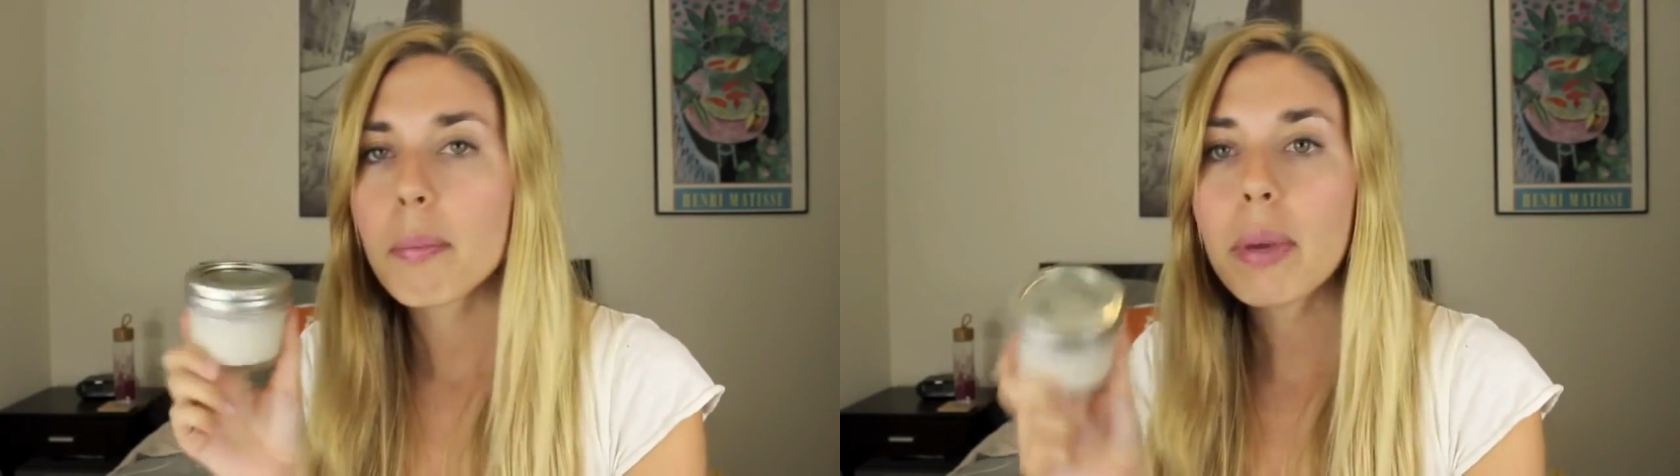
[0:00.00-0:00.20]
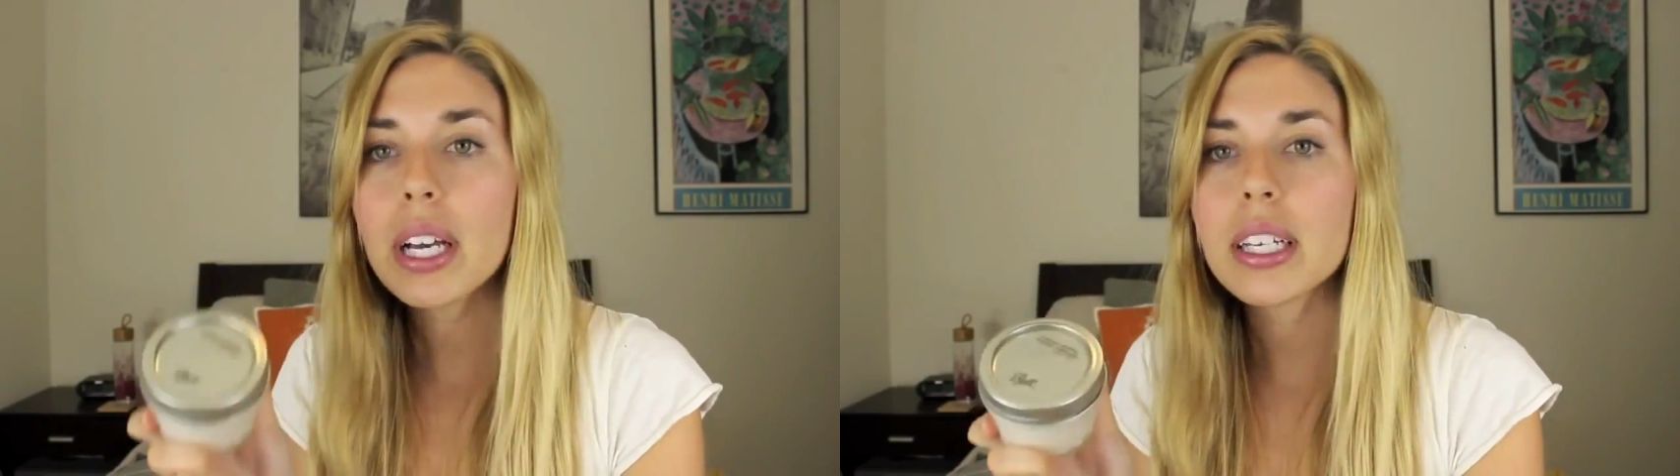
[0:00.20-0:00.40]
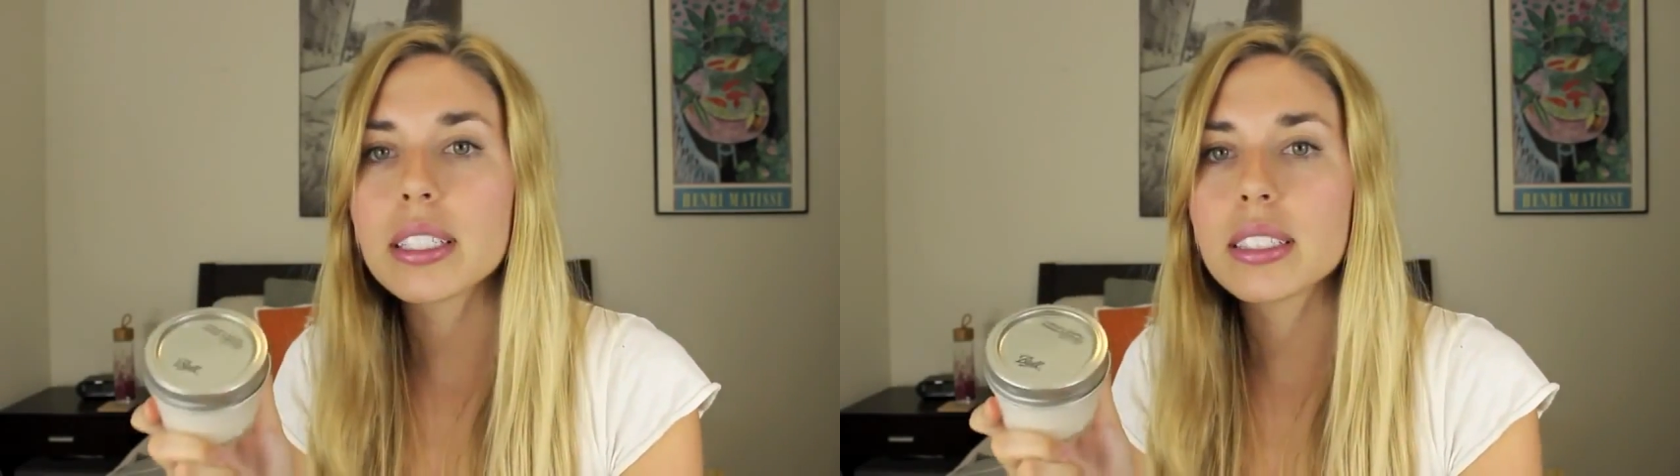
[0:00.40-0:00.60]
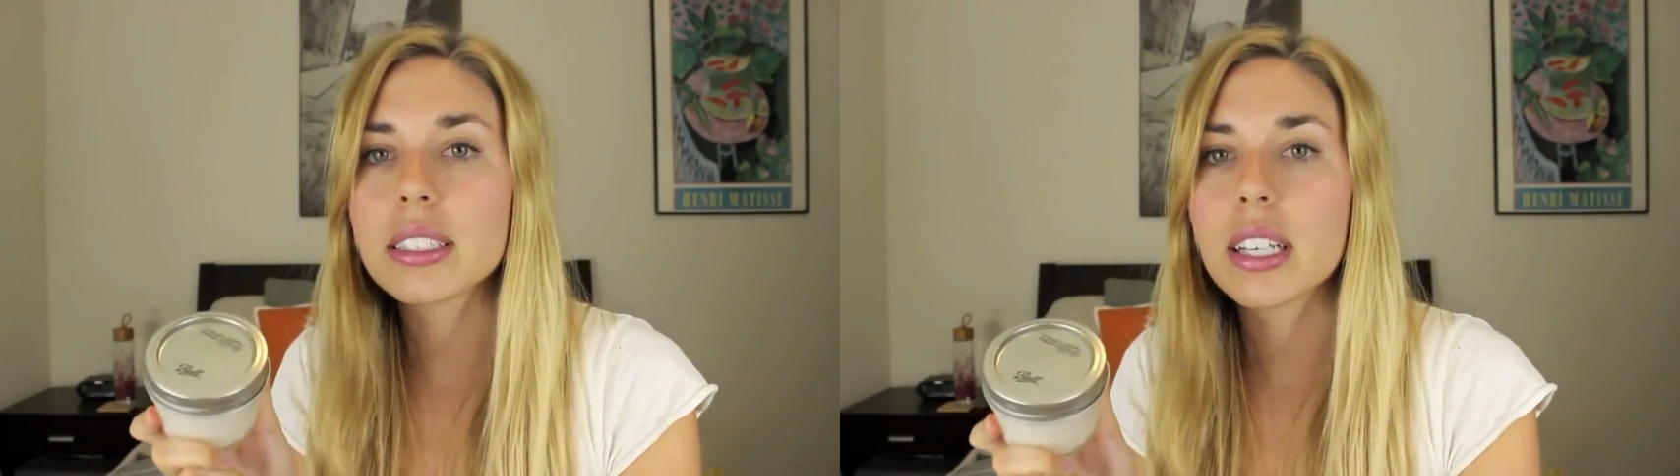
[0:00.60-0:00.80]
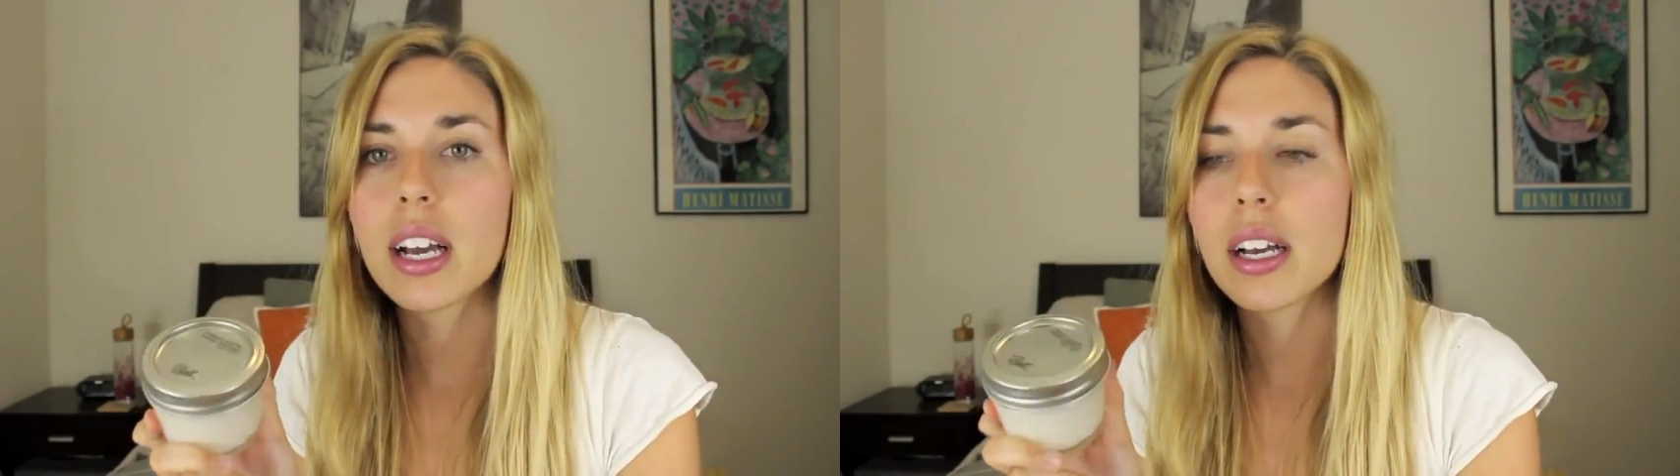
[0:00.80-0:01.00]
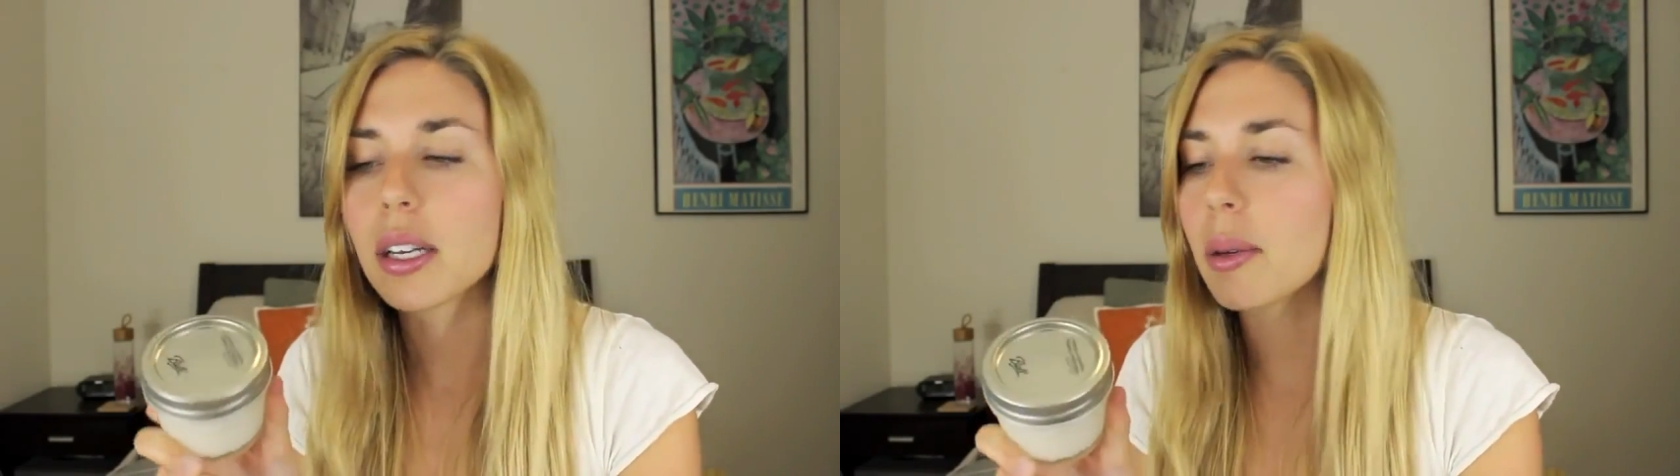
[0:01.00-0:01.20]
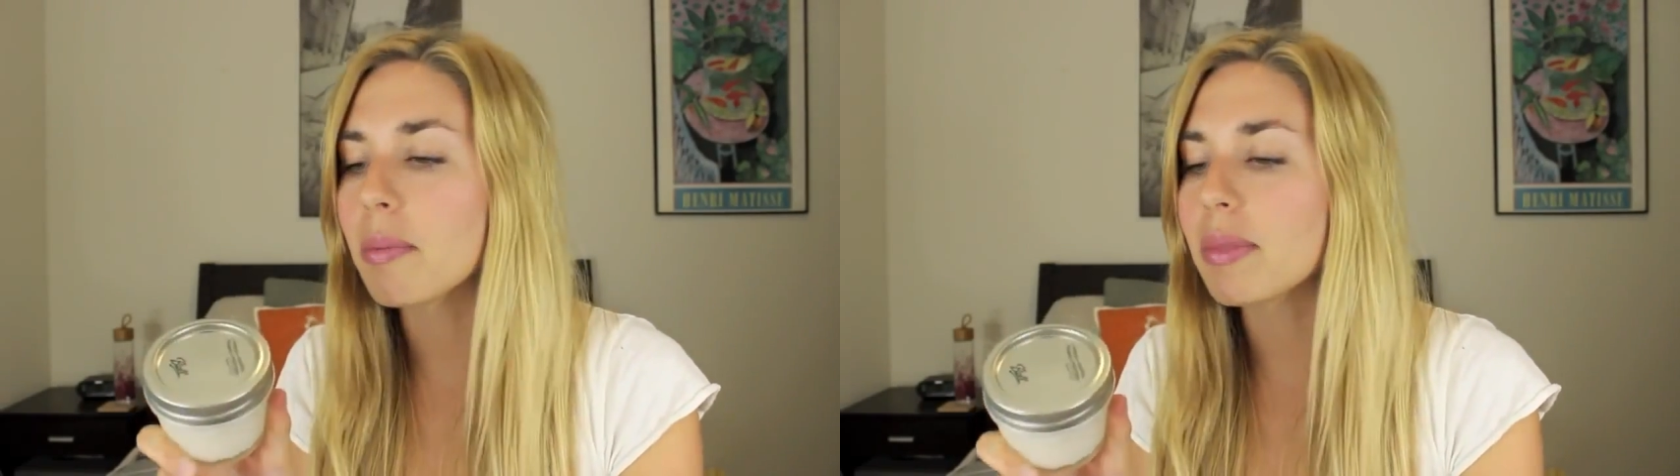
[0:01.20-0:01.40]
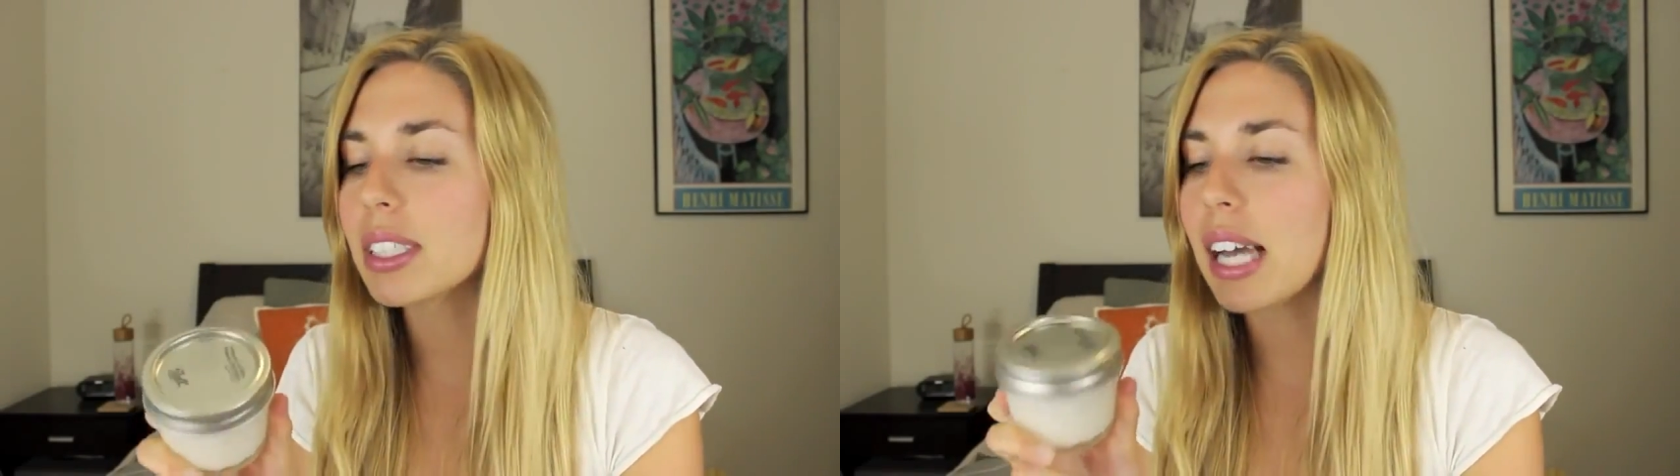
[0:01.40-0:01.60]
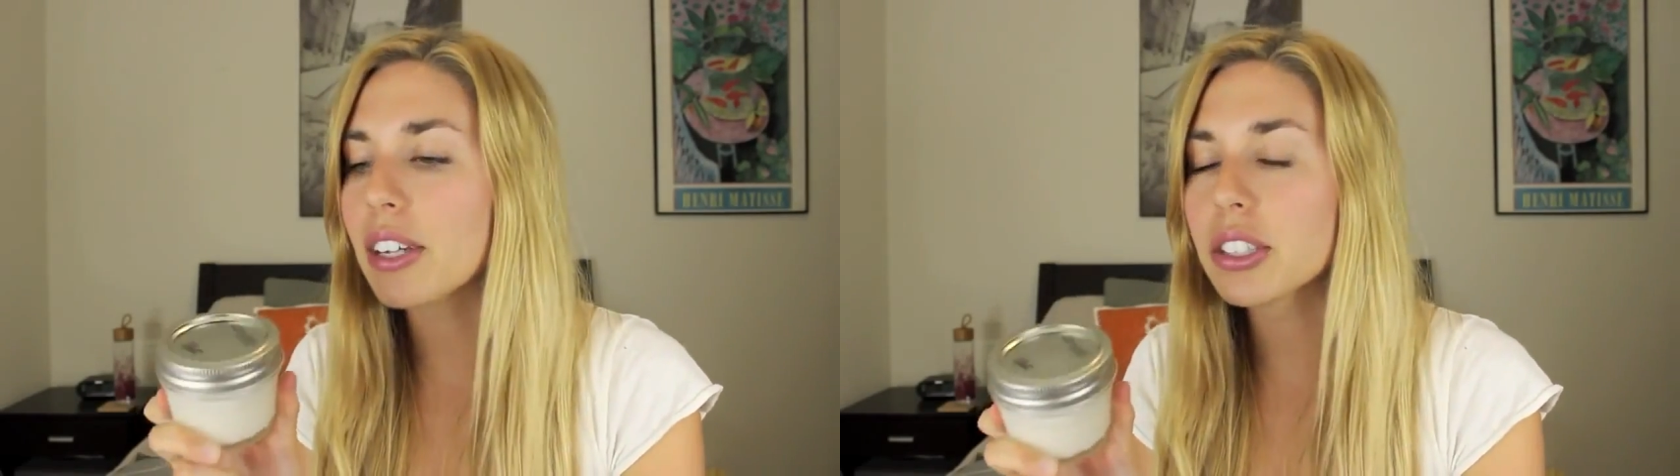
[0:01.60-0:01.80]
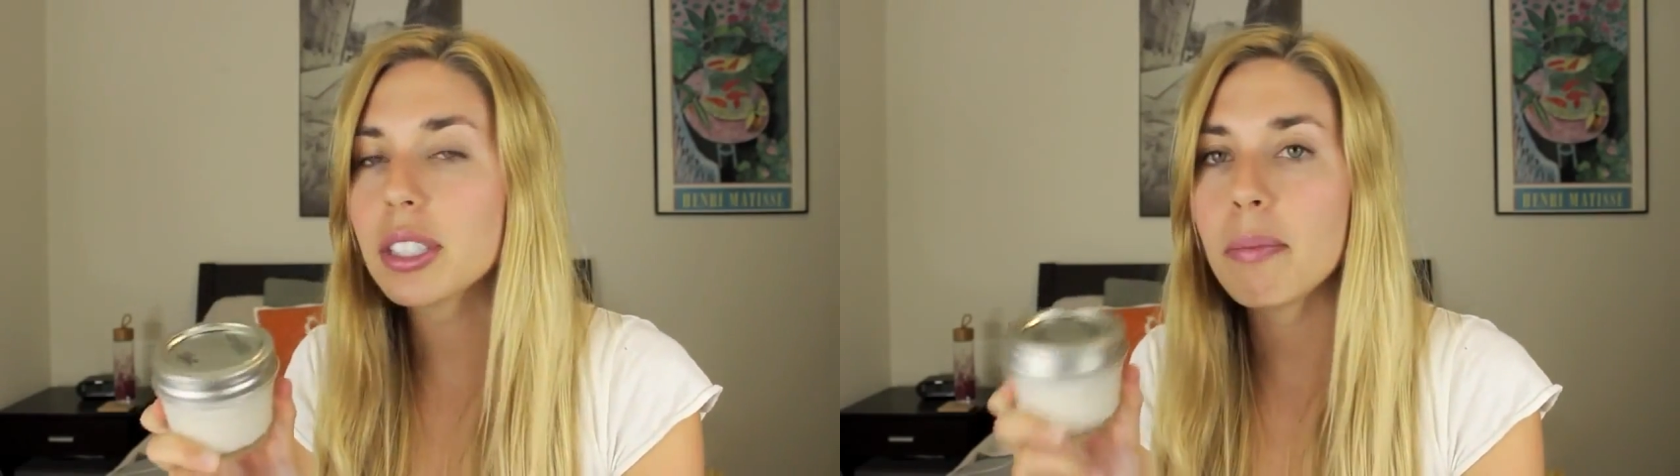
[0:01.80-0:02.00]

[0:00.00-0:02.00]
But this actually